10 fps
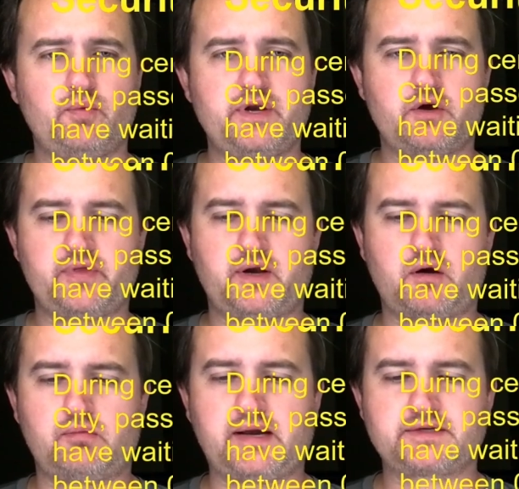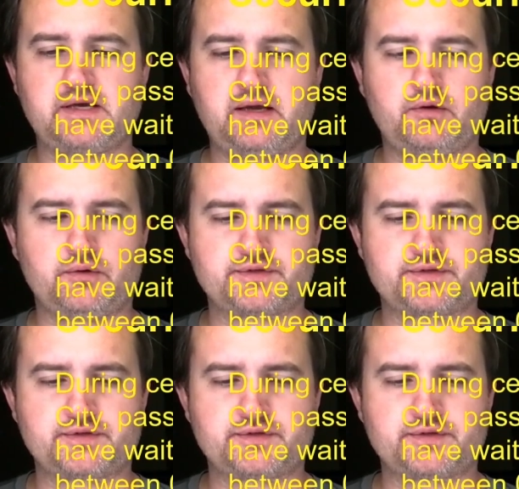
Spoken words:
we know that our rectangle